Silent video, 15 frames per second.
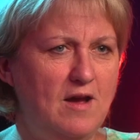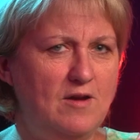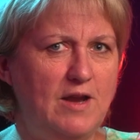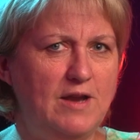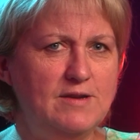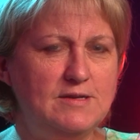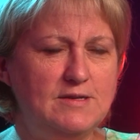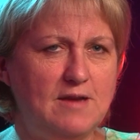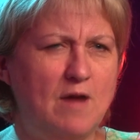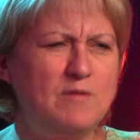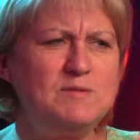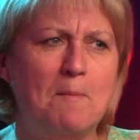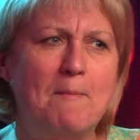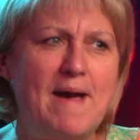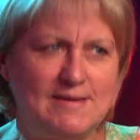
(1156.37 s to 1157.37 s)
And I
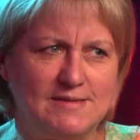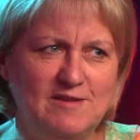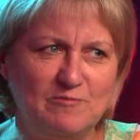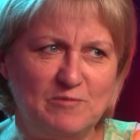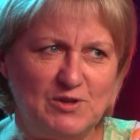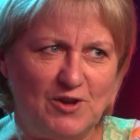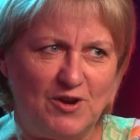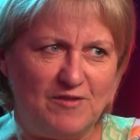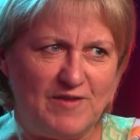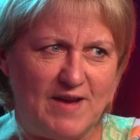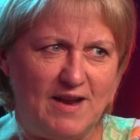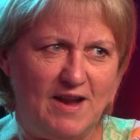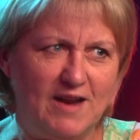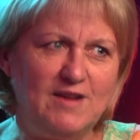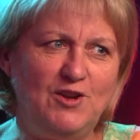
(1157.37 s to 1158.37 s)
was a massive Madonna
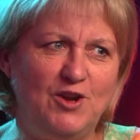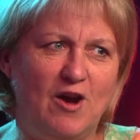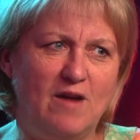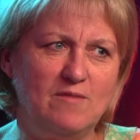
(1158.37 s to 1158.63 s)
fan. I